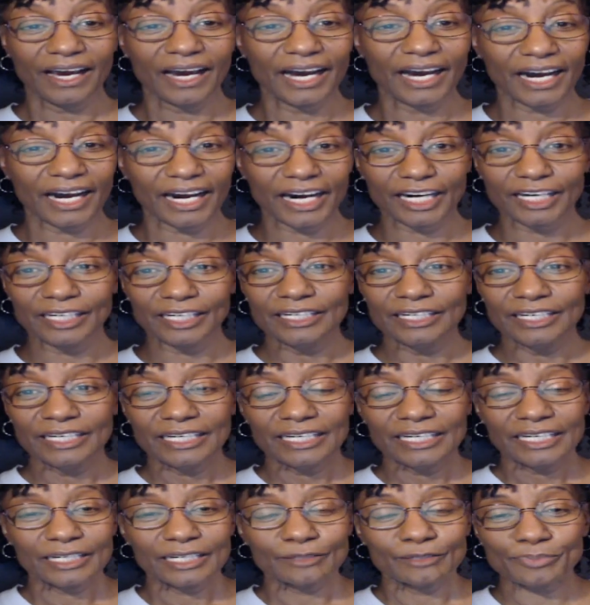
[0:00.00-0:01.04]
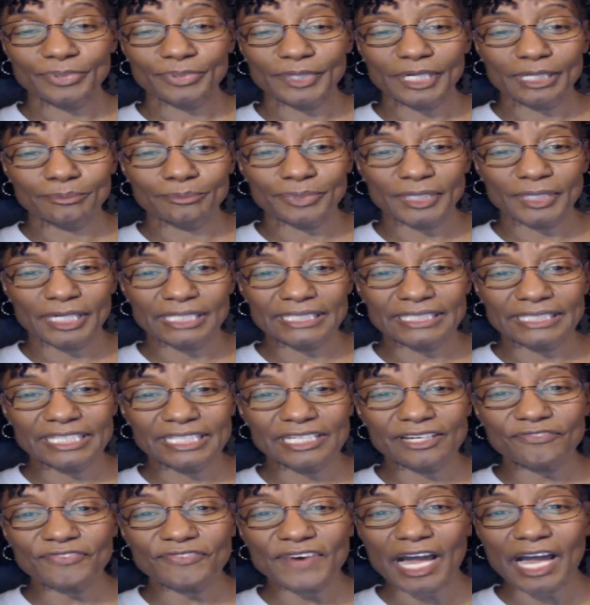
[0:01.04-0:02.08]
uh, but but
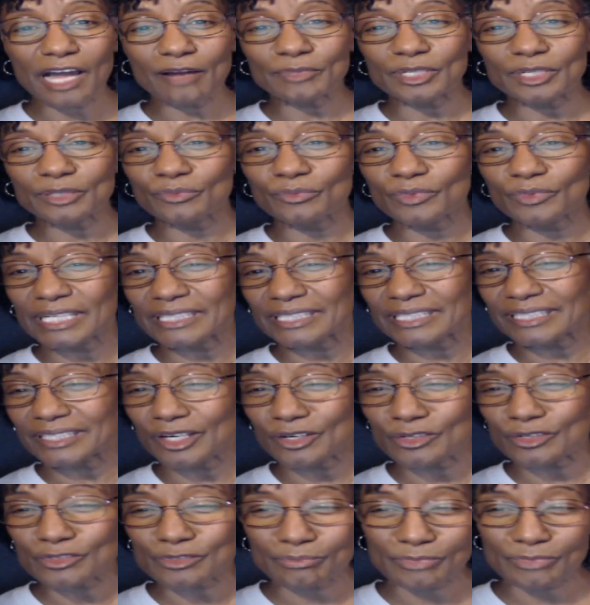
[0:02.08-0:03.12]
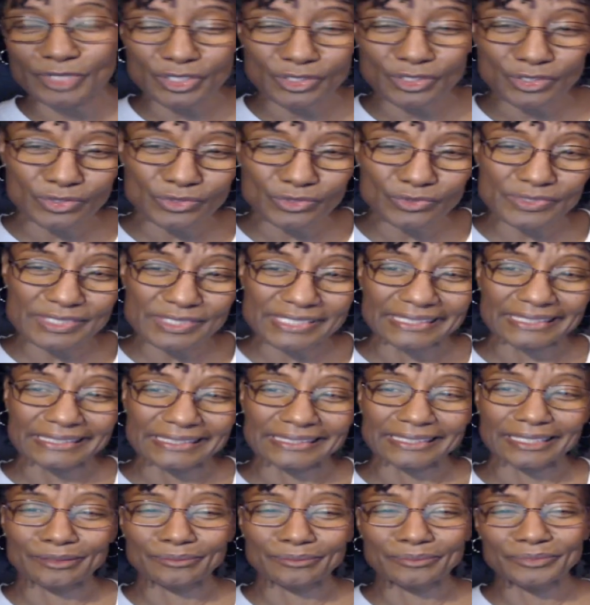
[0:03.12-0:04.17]
if I'm in one of those moods
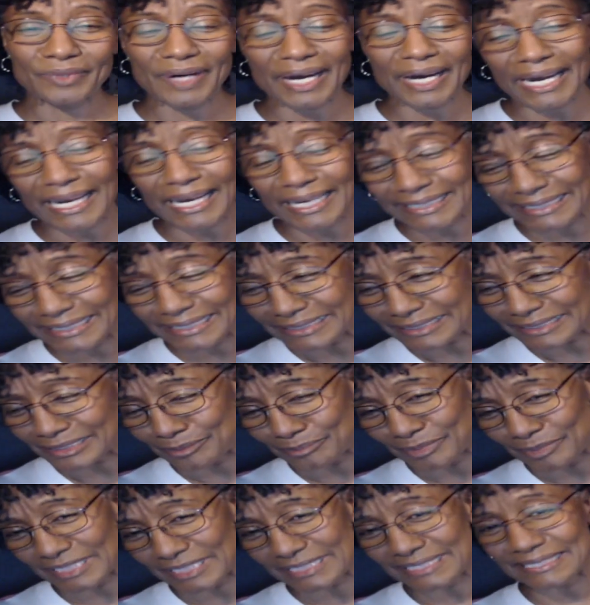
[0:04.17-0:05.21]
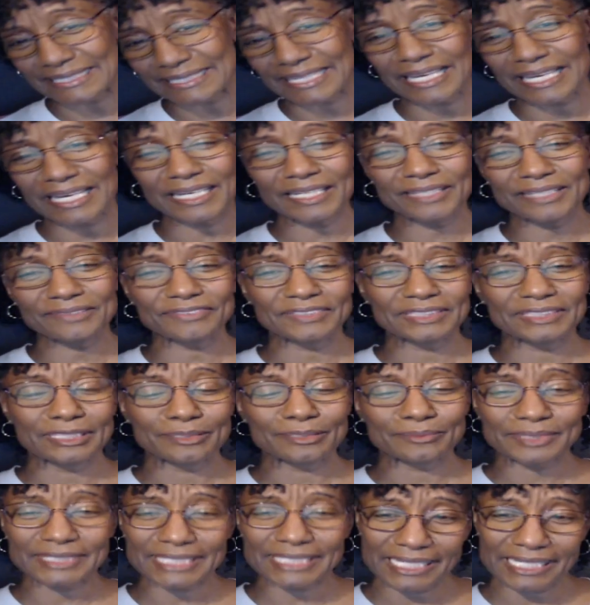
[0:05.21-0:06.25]
and I'm whining to myself and
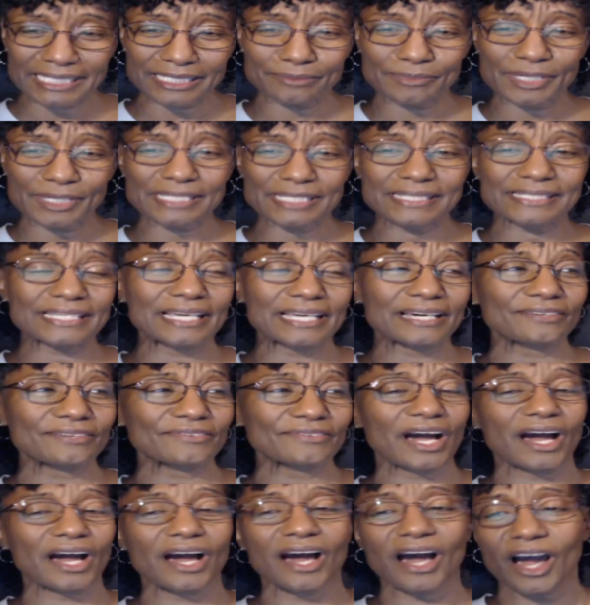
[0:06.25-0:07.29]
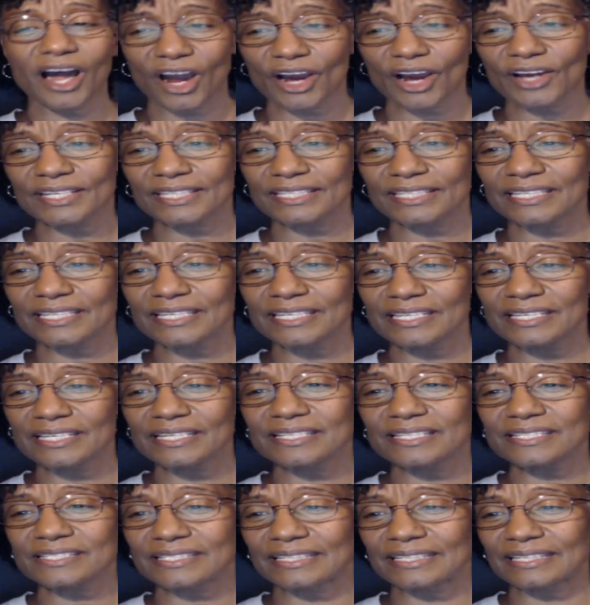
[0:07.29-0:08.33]
I'm telling myself how hard it
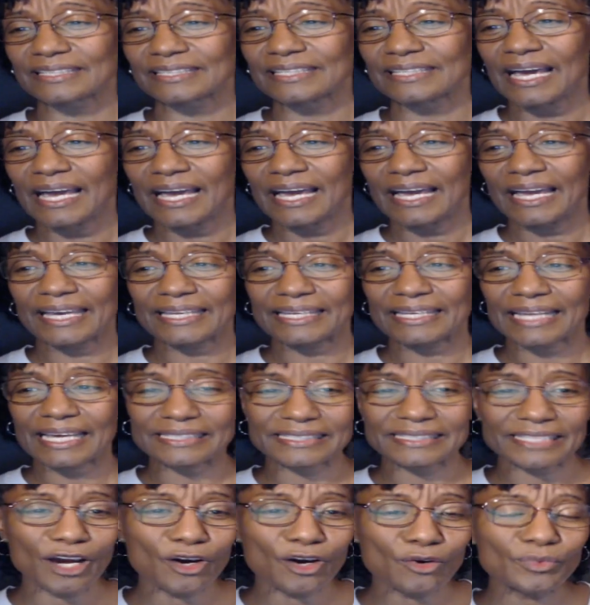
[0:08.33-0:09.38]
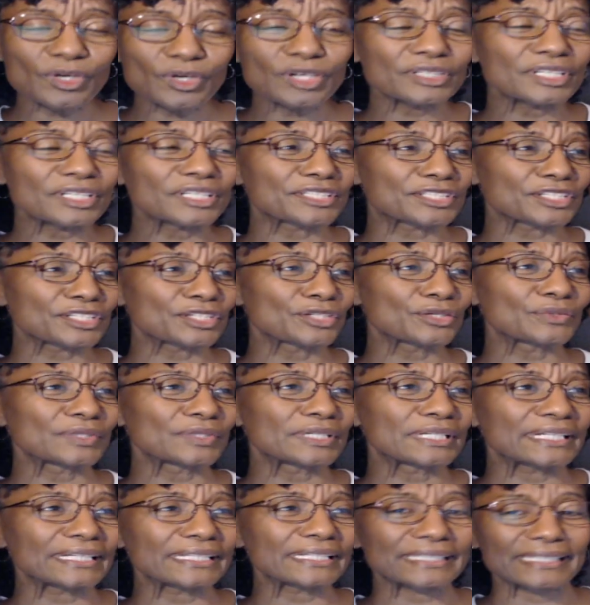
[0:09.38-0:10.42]
is and and I don't want to do
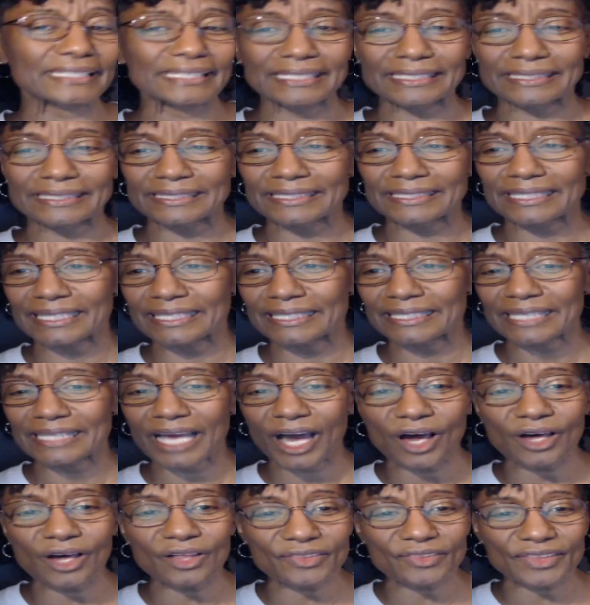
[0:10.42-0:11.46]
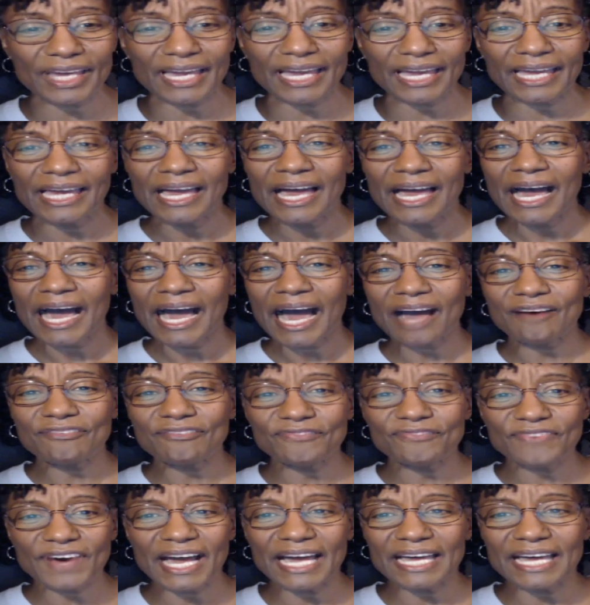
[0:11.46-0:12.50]
it and and all that, I
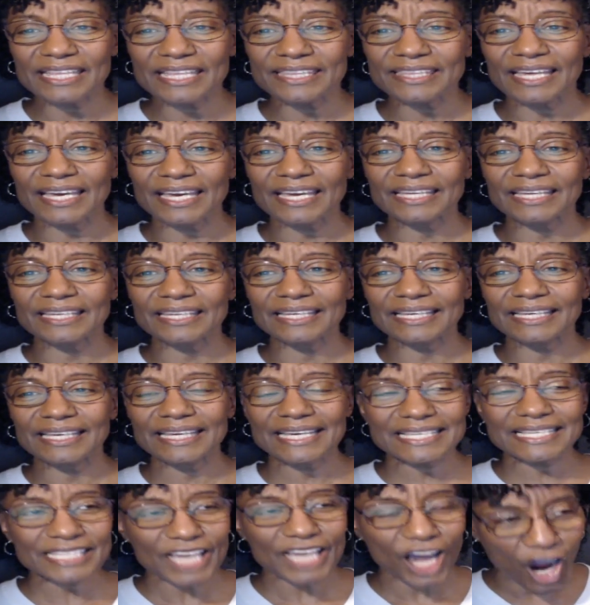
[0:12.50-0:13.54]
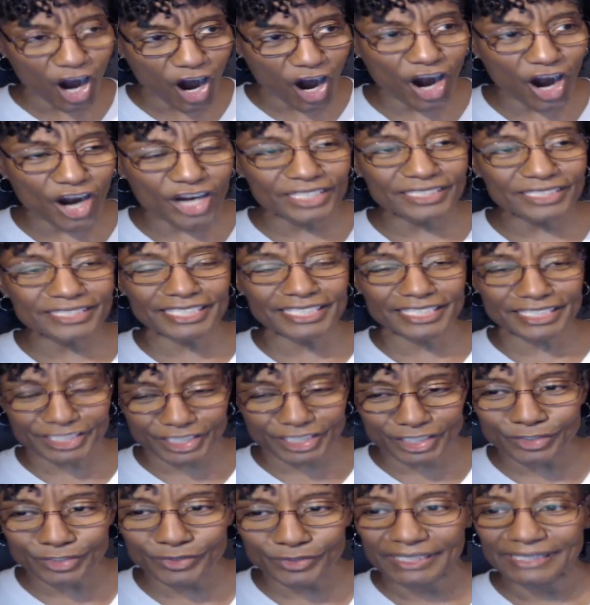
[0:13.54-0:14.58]
find that it's hard to
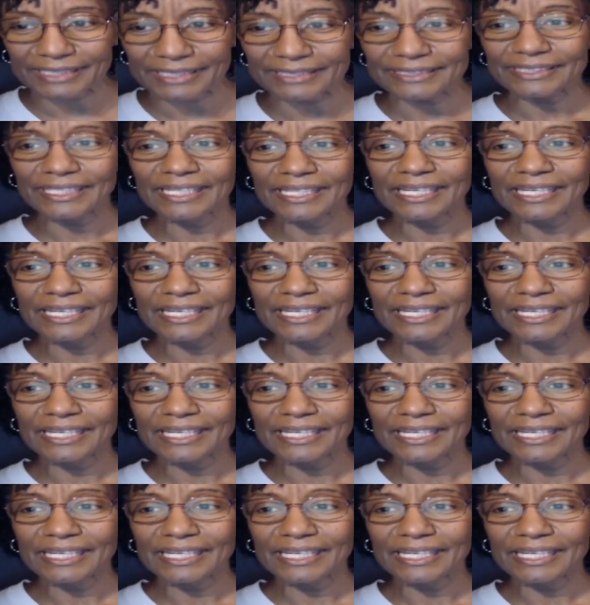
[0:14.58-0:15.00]
do it,